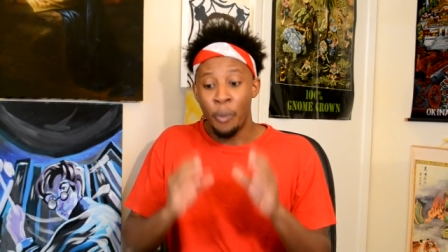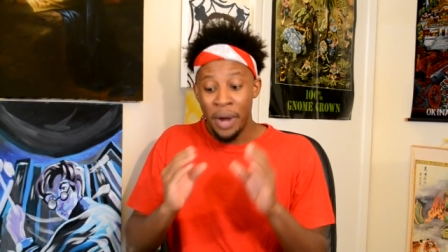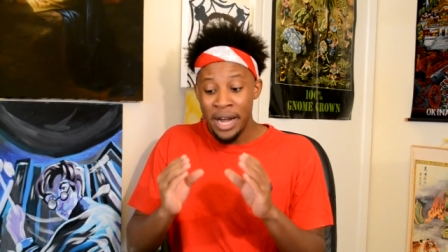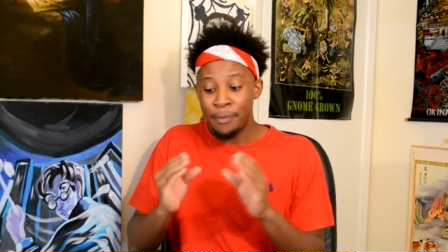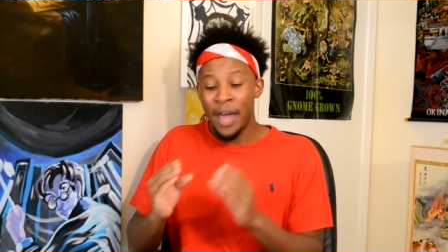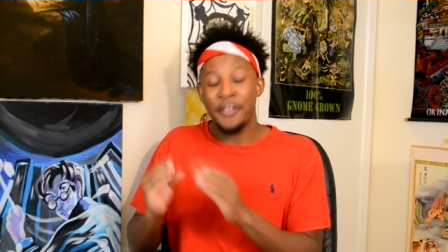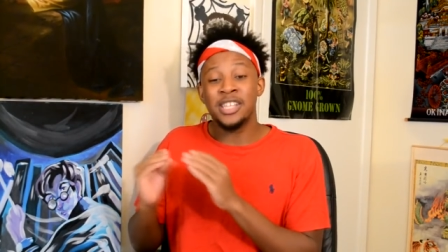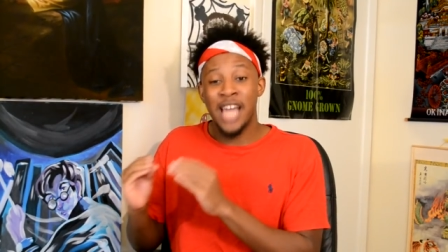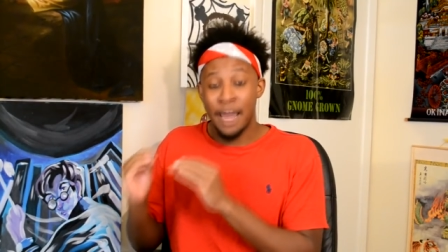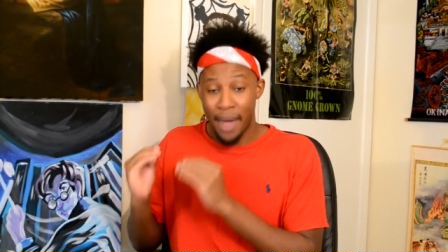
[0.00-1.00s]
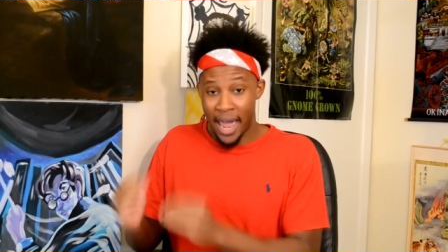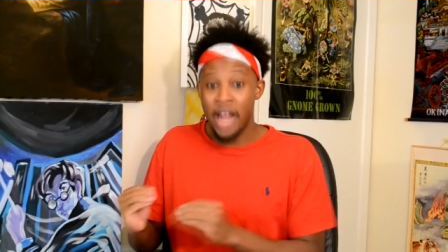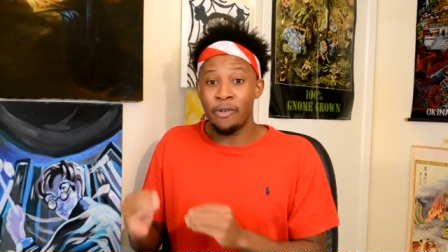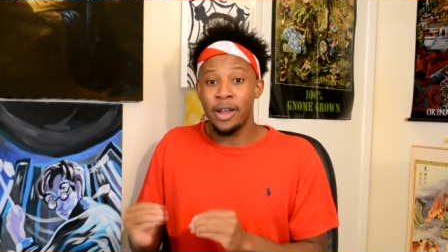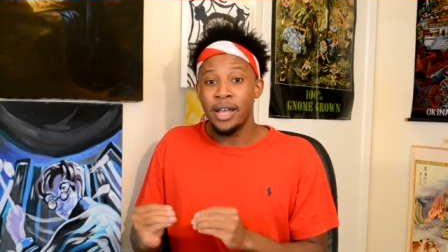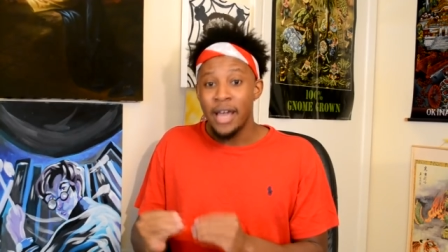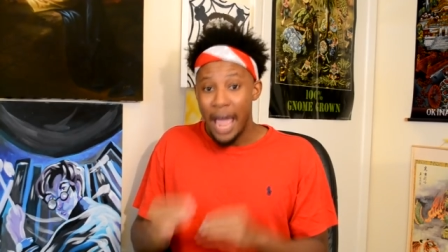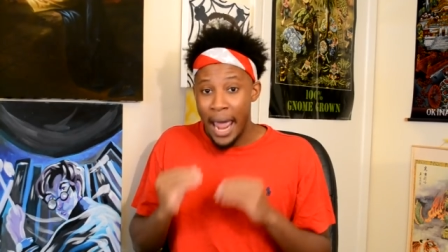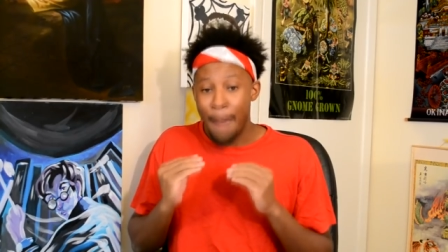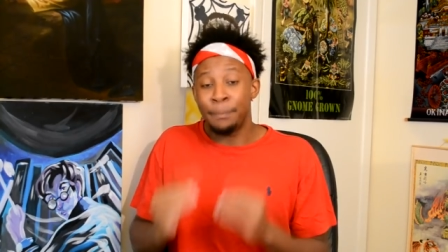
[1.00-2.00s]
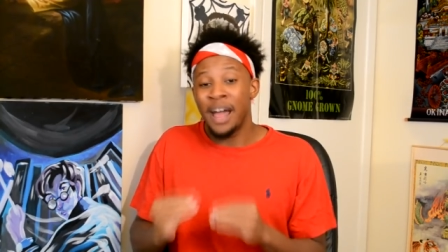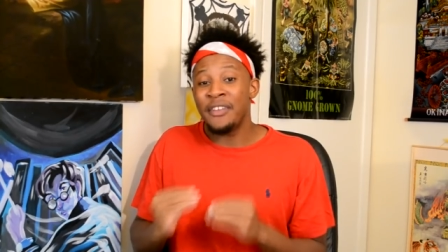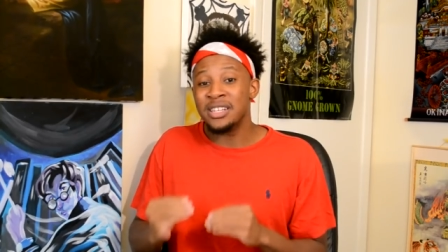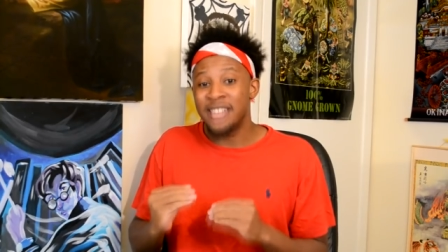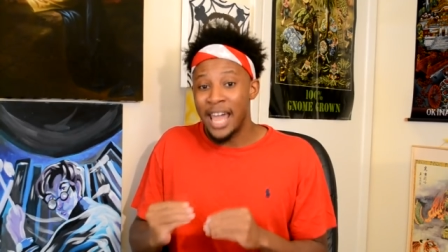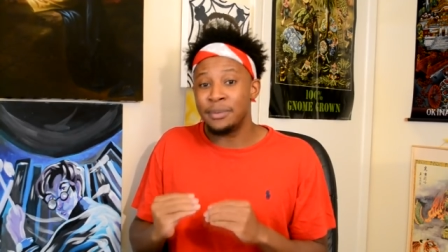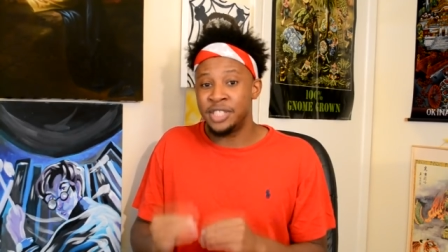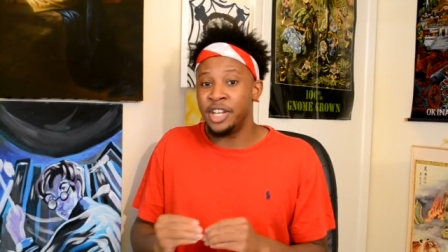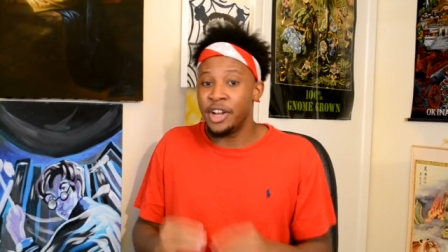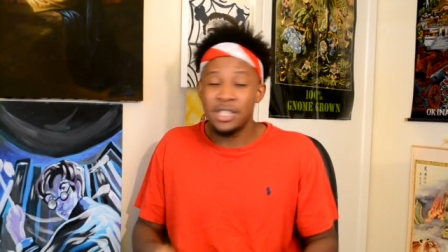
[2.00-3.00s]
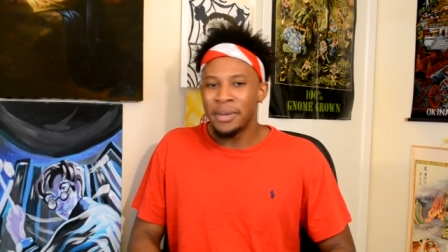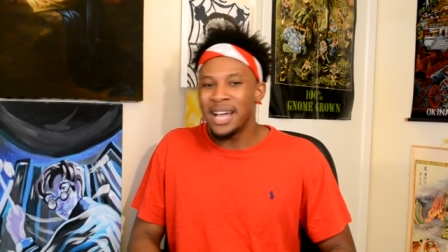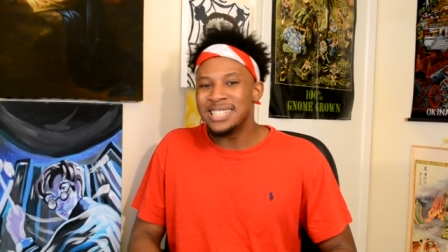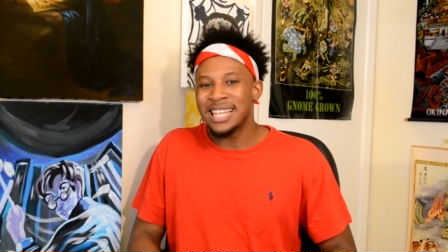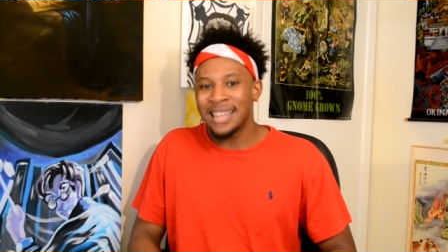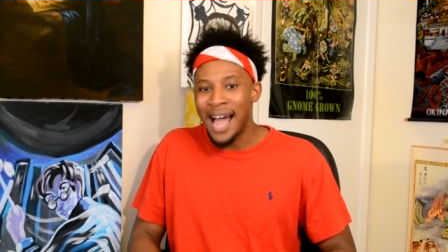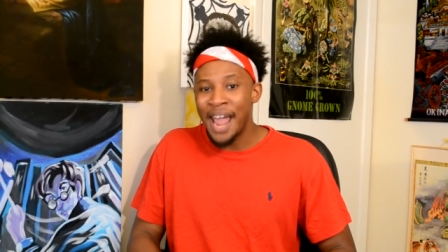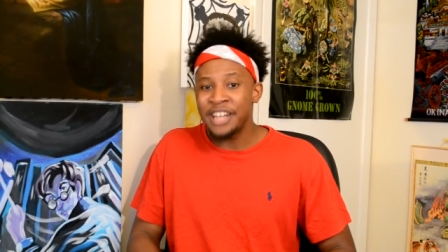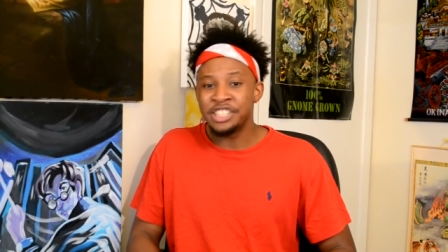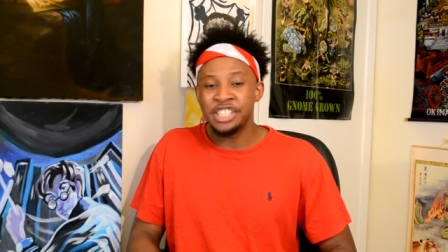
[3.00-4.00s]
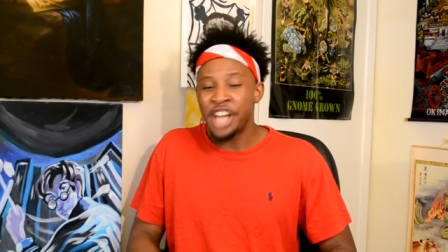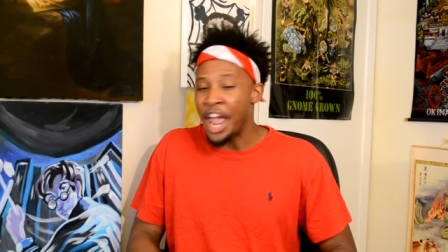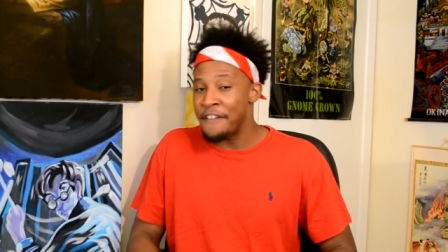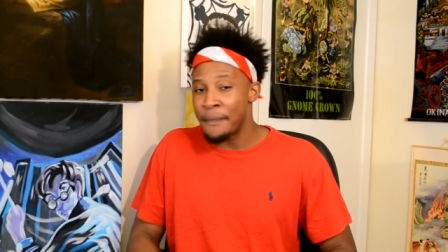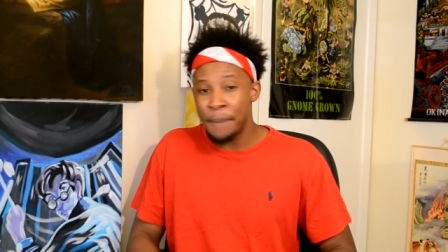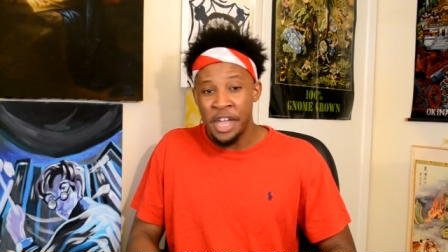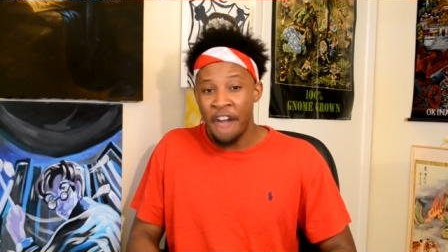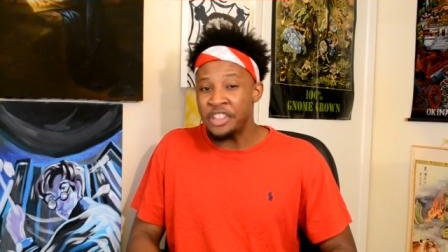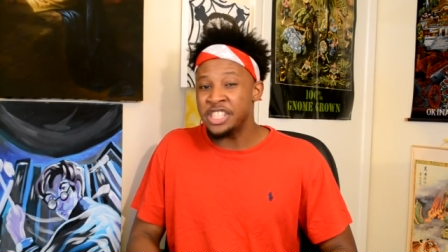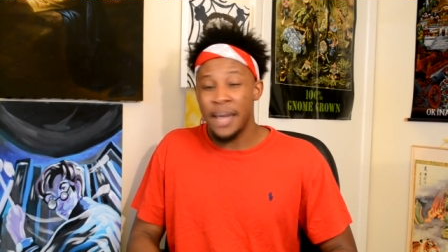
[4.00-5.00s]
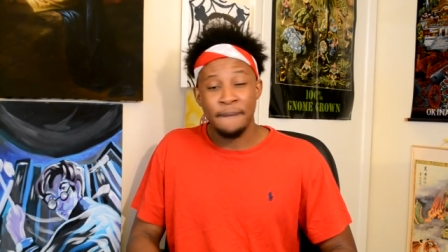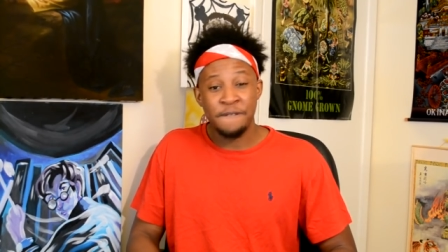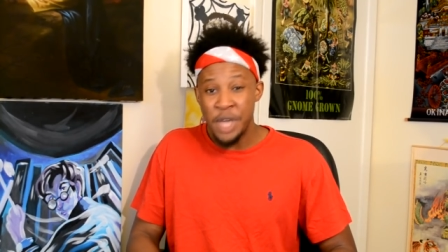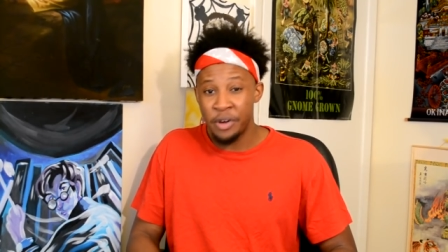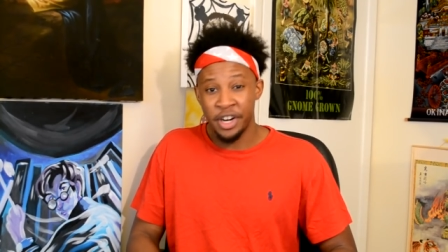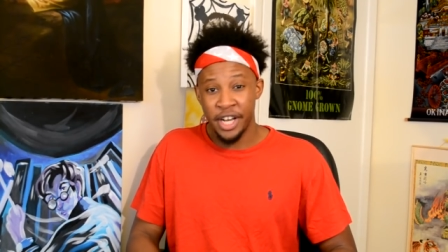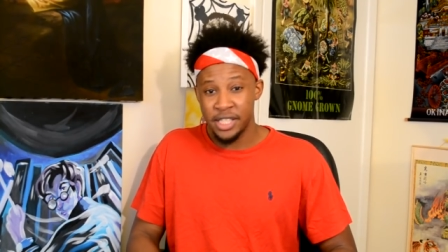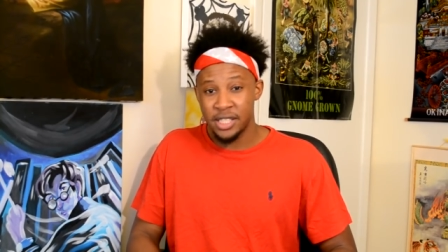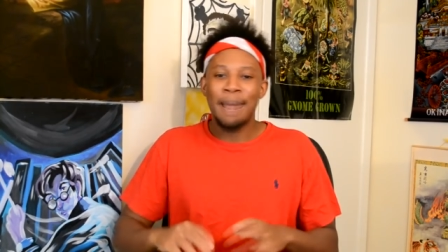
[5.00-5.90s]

We need to play this game angry and play this game serious because the Lions should not even be on the same field as us.